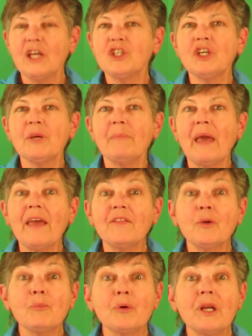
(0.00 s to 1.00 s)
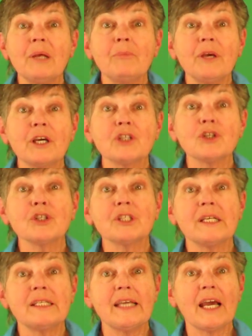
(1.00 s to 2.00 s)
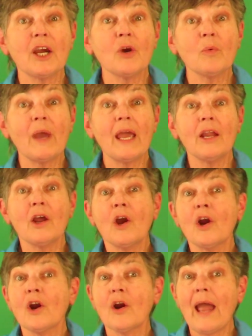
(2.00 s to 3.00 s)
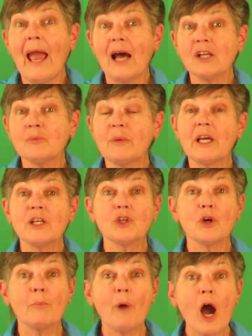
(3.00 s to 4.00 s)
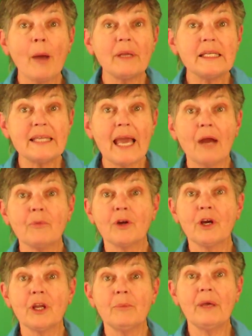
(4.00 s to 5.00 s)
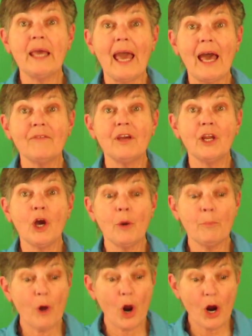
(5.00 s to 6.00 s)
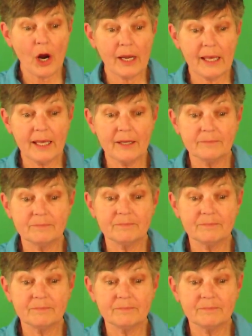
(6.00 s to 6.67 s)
She made the pretty pictures to decorate her house because her mom and dad were going to be having a party.